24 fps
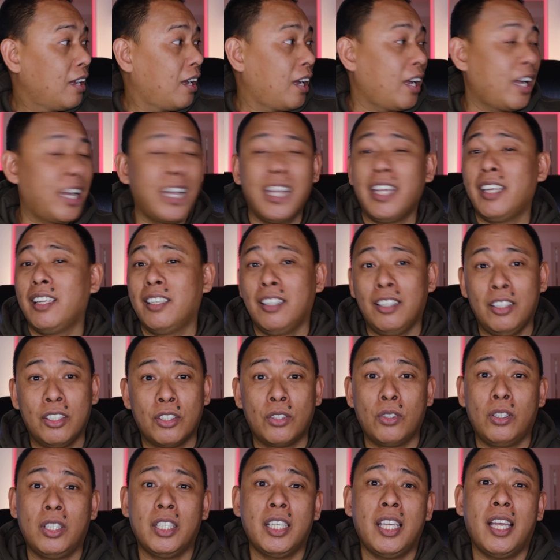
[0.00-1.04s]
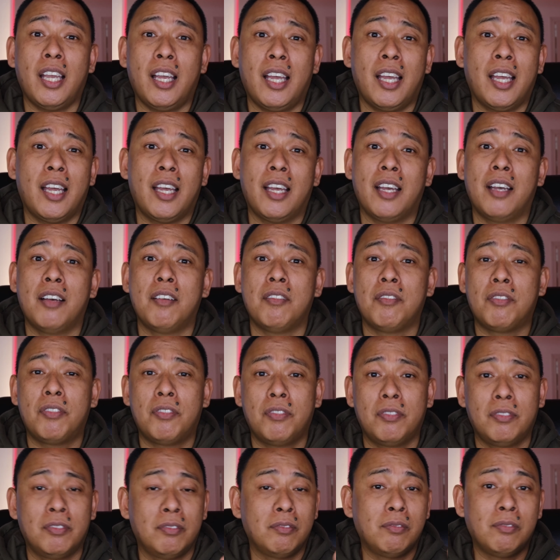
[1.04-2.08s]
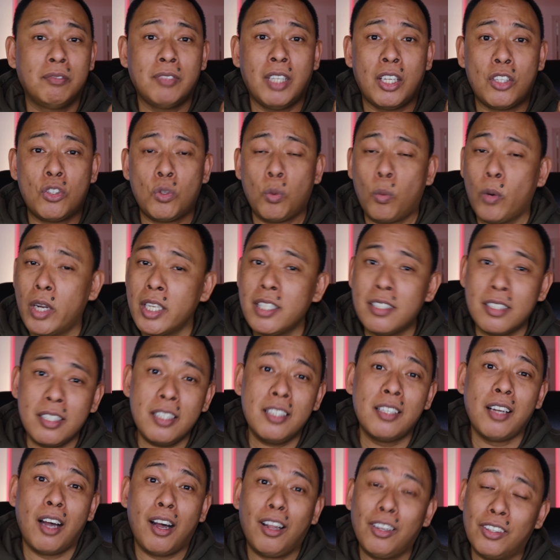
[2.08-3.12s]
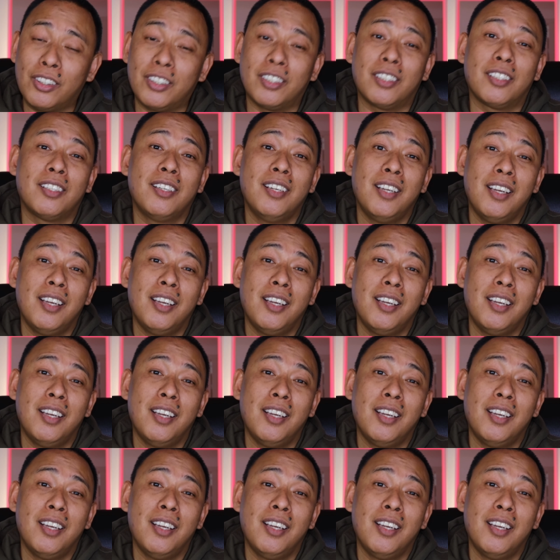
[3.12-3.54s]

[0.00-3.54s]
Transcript: I literally have a $20